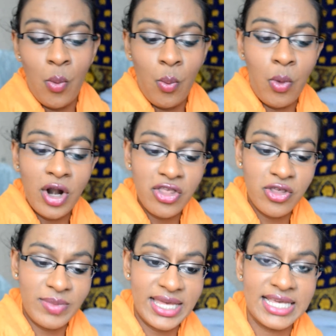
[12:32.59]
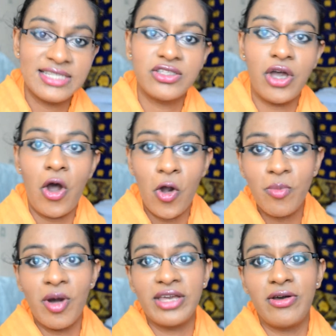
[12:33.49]
One of them is, oh
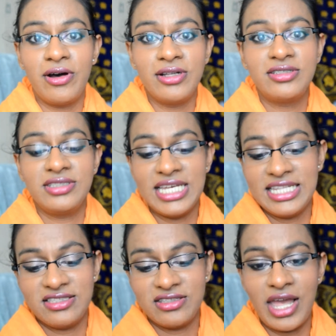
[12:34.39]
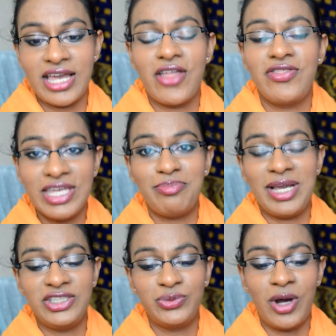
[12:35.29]
my god, it's like the
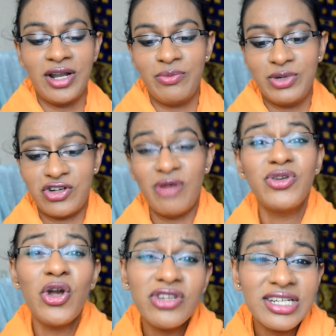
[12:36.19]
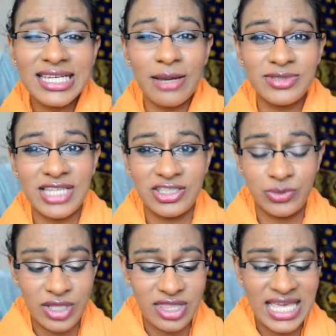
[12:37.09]
best one, which I'm totally obsessed
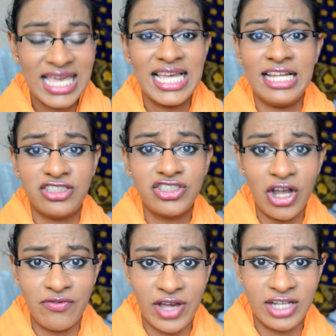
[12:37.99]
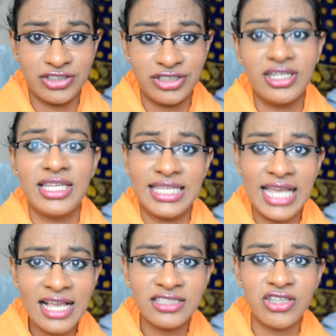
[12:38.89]
with. It's Divergent.
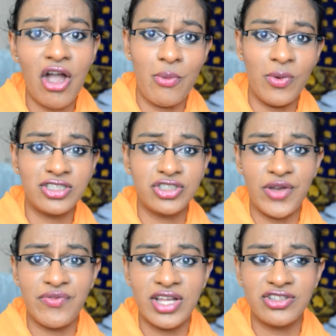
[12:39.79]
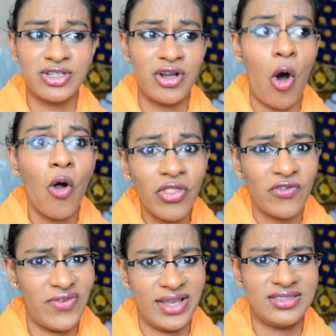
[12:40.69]
Yes, I watched Divergent on the
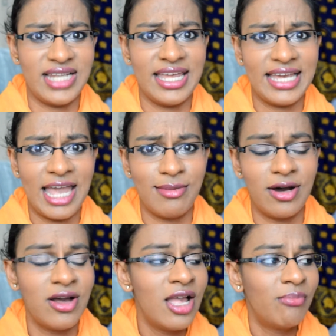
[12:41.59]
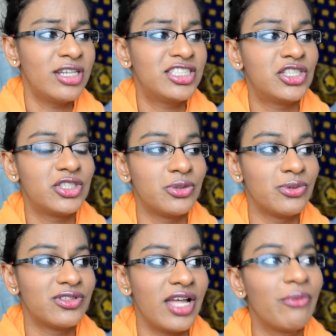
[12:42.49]
first day it came out. My sister
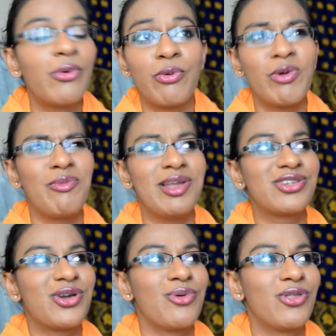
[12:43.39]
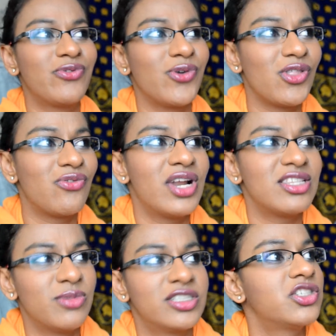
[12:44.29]
was like, well, we were meant to go with a few other
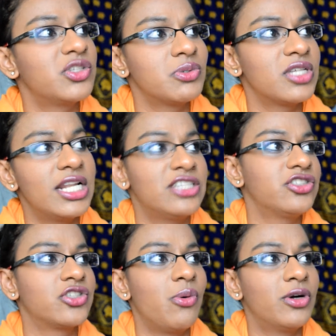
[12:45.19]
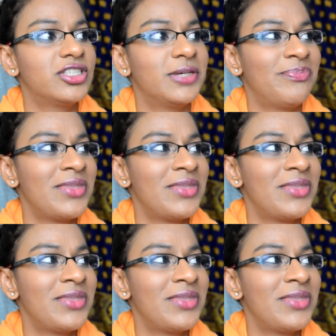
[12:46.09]
friends. My sister was like, let's just go watch it.